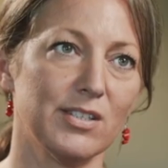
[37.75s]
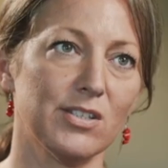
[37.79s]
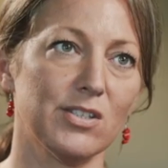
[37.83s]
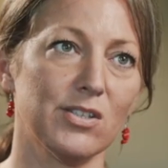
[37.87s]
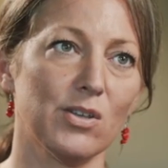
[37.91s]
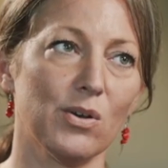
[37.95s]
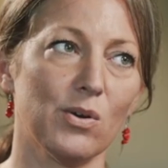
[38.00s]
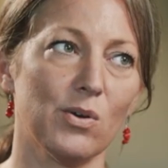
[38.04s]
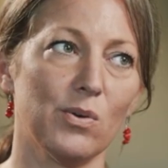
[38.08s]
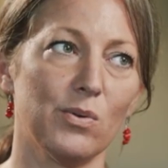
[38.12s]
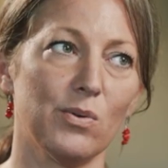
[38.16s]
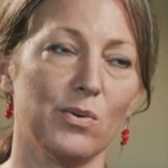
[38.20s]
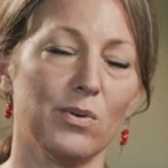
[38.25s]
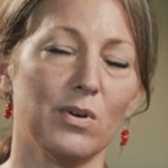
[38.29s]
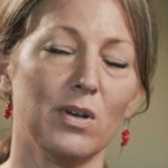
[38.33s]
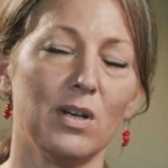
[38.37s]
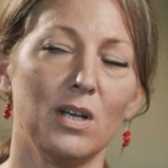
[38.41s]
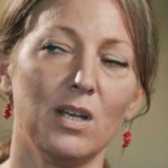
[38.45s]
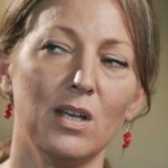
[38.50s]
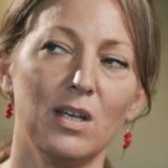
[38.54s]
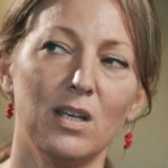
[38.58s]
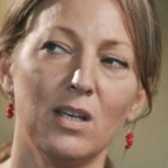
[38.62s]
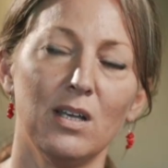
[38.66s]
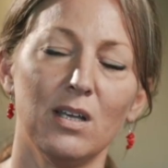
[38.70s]
So
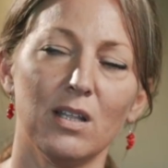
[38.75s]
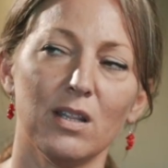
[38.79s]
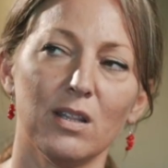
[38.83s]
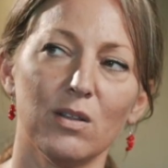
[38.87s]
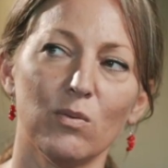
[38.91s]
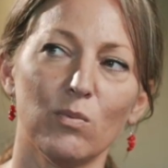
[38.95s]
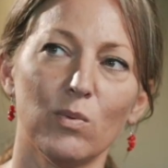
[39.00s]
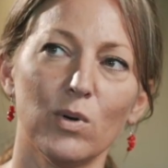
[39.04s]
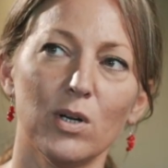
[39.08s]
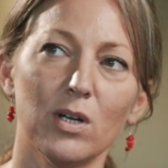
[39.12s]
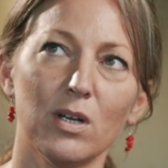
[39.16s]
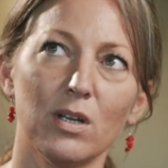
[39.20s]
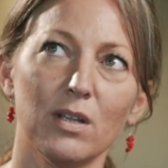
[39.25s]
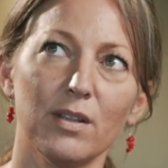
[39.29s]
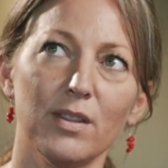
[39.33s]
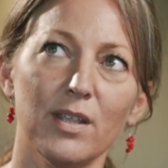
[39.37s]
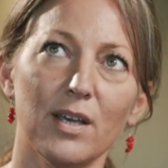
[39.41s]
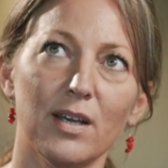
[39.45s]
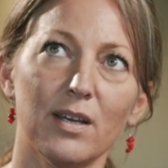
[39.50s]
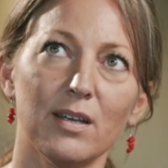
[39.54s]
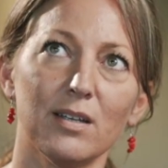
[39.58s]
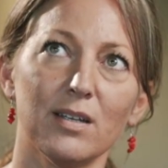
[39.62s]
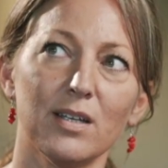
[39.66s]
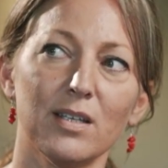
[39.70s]
the work
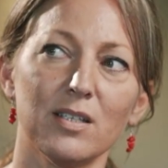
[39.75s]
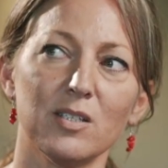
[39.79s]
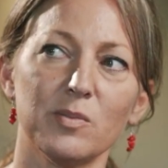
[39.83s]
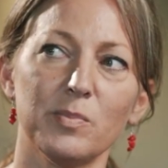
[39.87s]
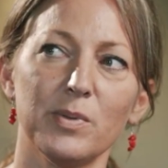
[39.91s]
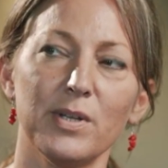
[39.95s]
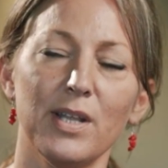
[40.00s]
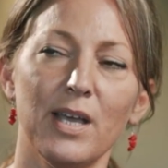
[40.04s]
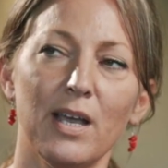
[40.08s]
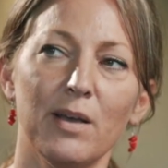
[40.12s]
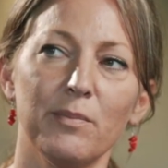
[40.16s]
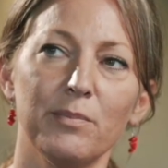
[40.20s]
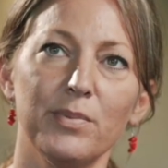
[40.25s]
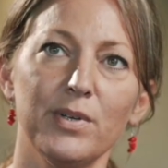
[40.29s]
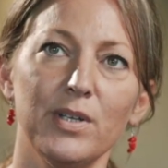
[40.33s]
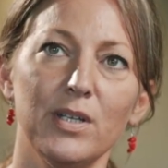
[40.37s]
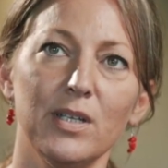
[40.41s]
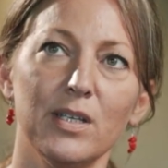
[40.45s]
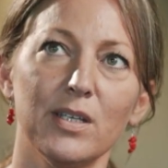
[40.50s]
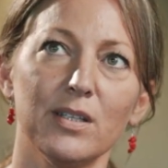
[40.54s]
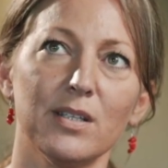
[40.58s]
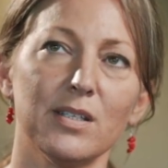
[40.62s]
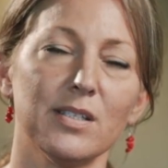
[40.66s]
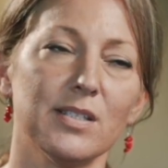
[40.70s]
that has been
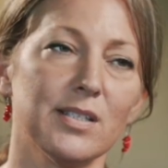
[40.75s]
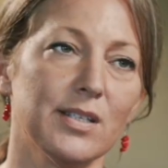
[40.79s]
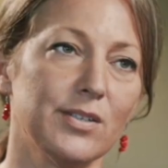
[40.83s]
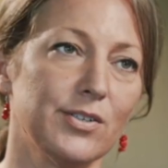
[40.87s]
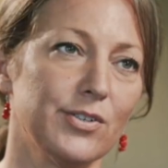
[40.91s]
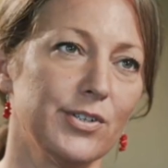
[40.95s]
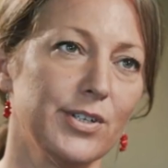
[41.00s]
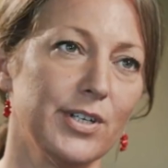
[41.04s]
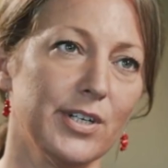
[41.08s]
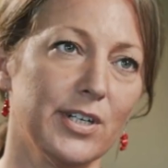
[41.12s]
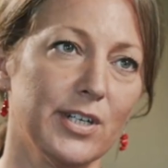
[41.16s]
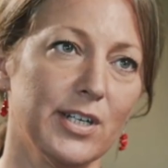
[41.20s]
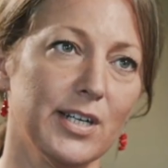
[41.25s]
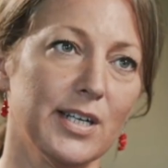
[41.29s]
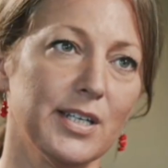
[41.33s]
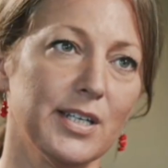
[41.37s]
happening at the center here